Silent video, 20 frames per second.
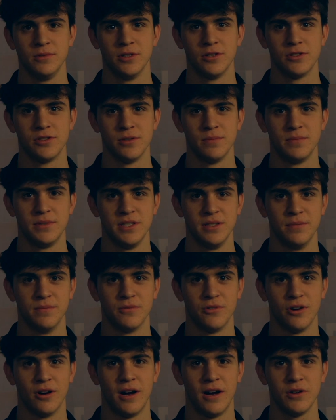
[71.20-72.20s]
leadership team
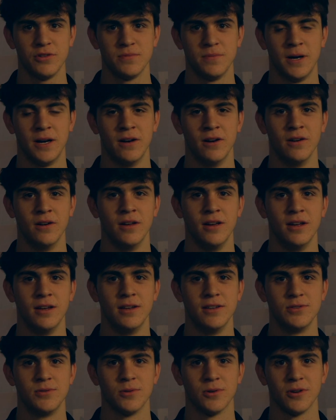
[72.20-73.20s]
for House Byron
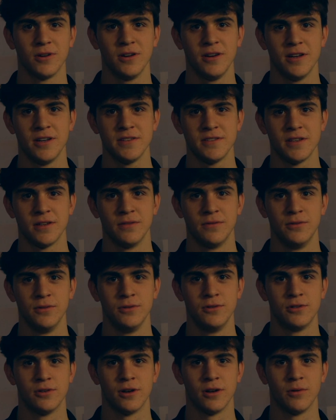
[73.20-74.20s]
is organizing a food
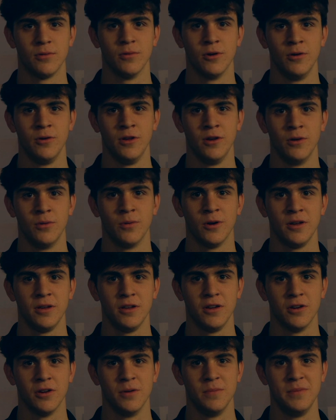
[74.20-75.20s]
truck rodeo right
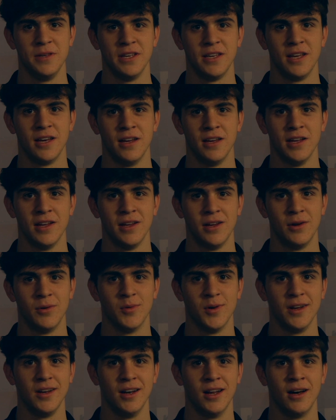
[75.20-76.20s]
here at BK,
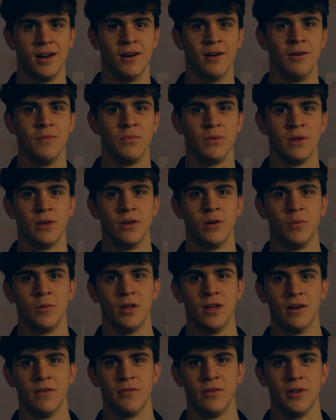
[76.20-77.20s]
right now. We
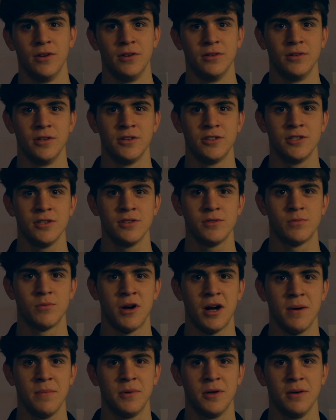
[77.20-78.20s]
have the delicious
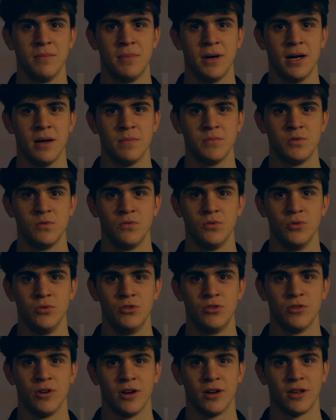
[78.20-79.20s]
Rob Kebabs food
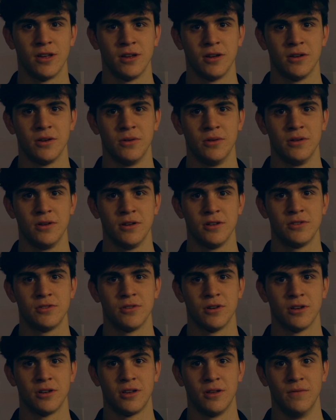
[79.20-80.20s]
truck and Kona Ice
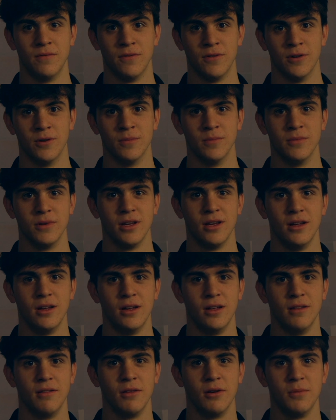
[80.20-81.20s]
Truck confirmed.
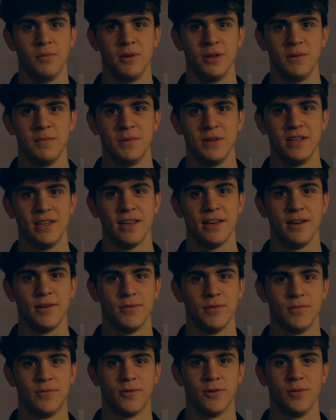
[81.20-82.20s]
There'll be a BK
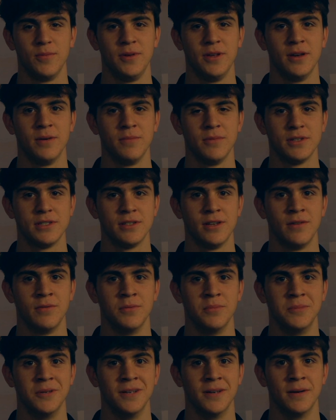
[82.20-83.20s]
from 4 p.m. to 7
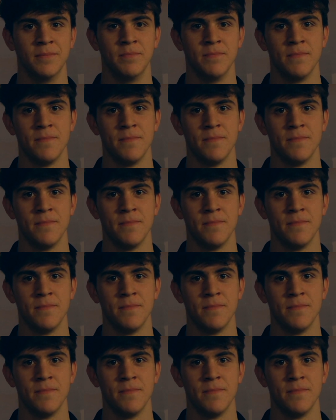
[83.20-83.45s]
p.m.